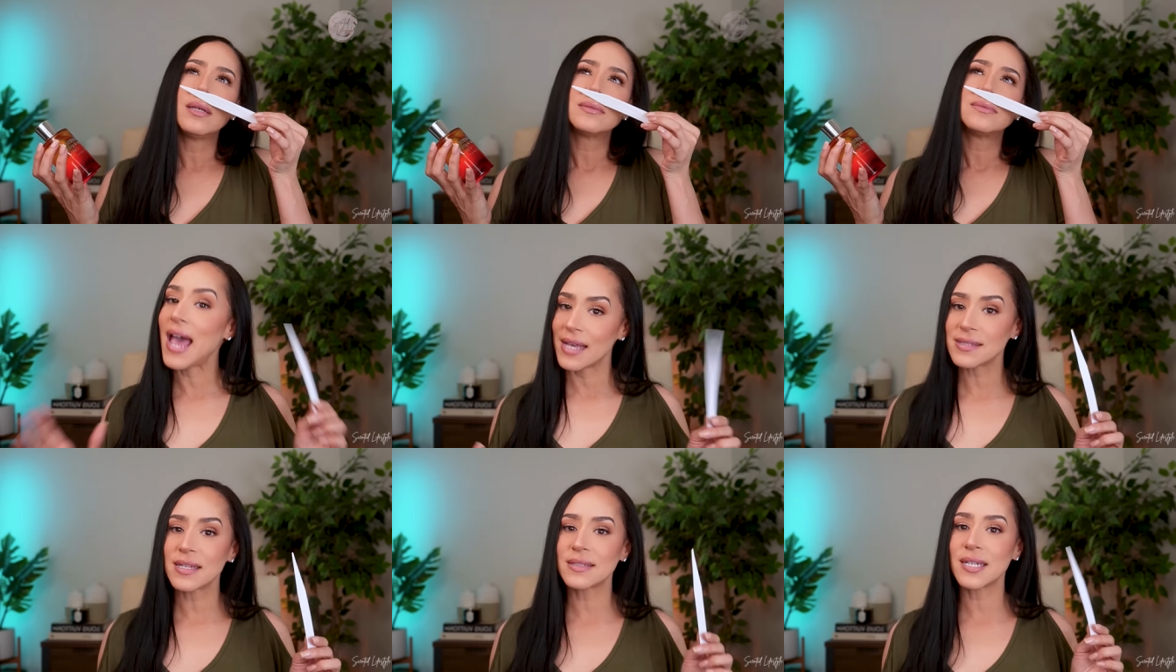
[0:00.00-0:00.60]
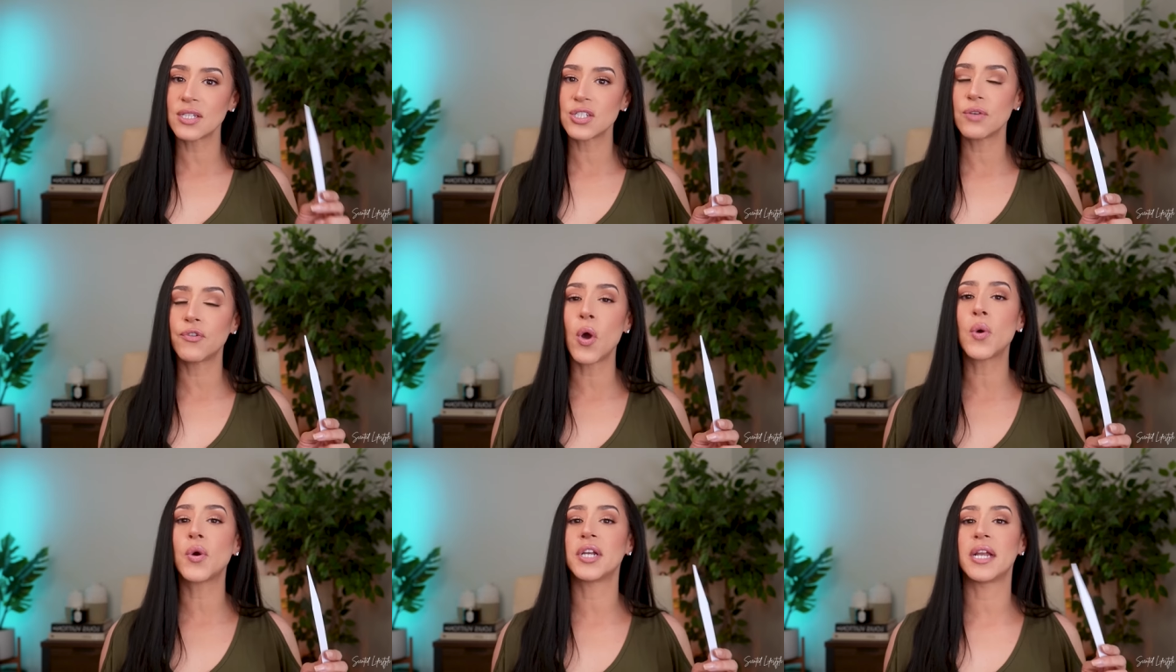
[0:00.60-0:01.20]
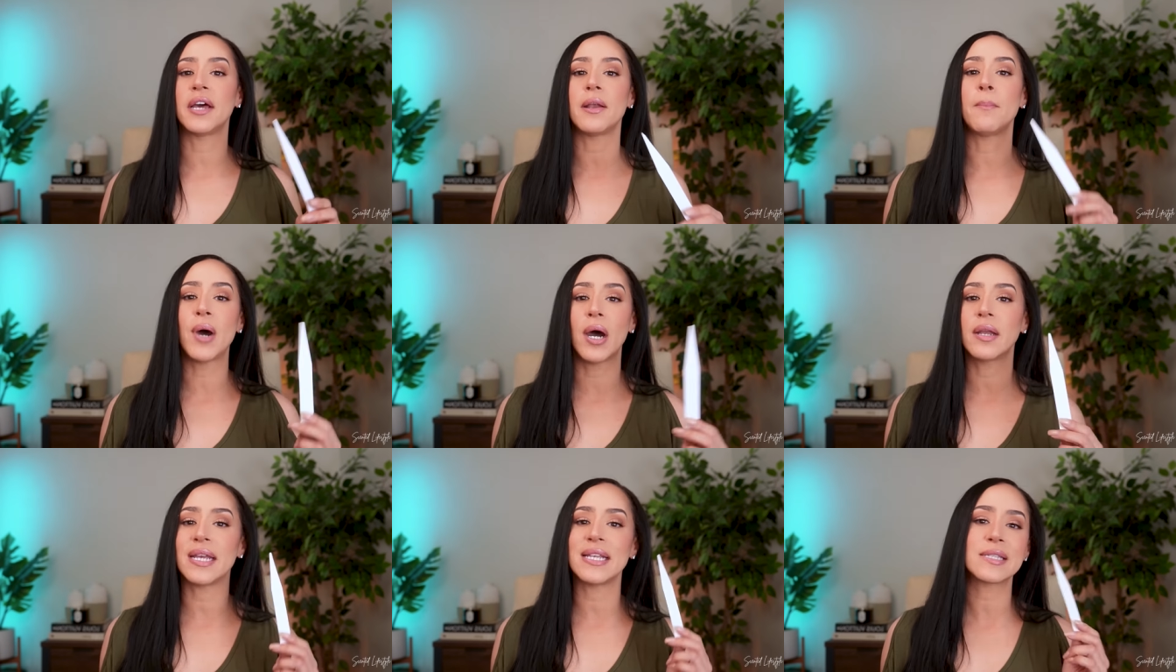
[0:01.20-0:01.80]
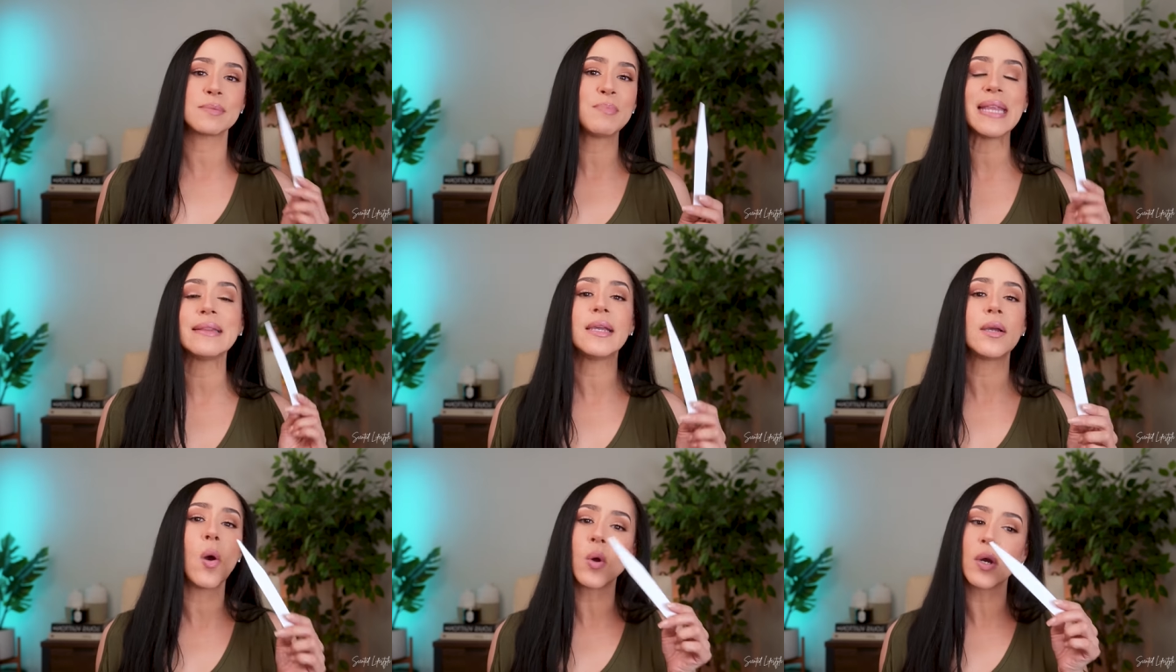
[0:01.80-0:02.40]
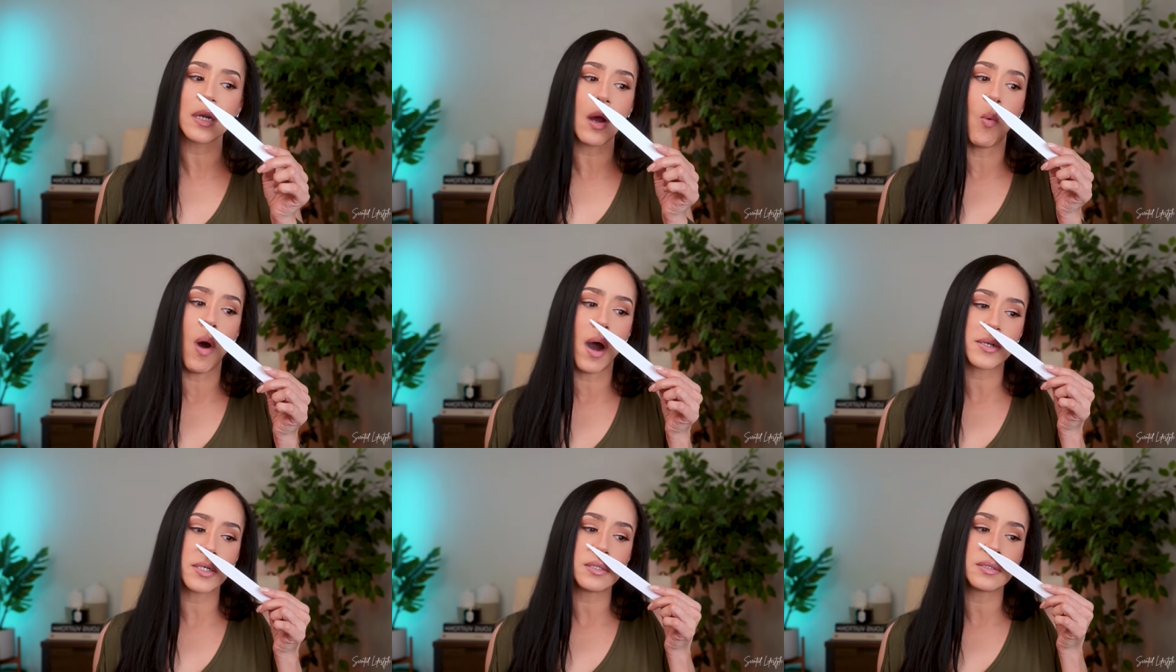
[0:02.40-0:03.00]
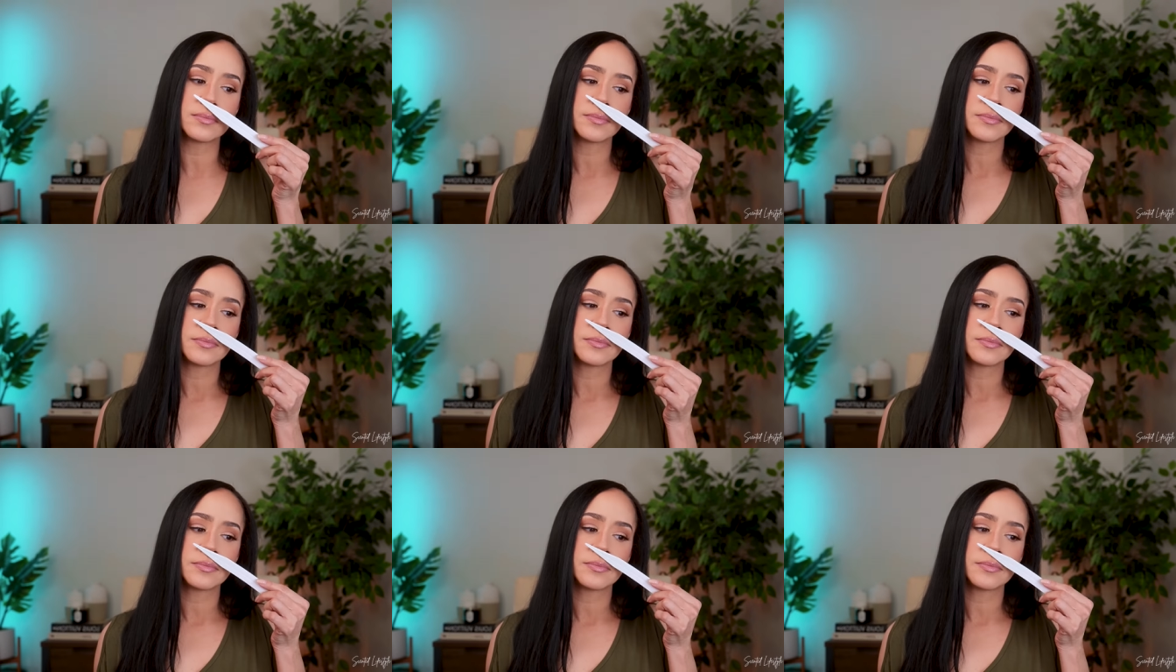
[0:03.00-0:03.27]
It has a touch of coconut, but it's mainly coconut water.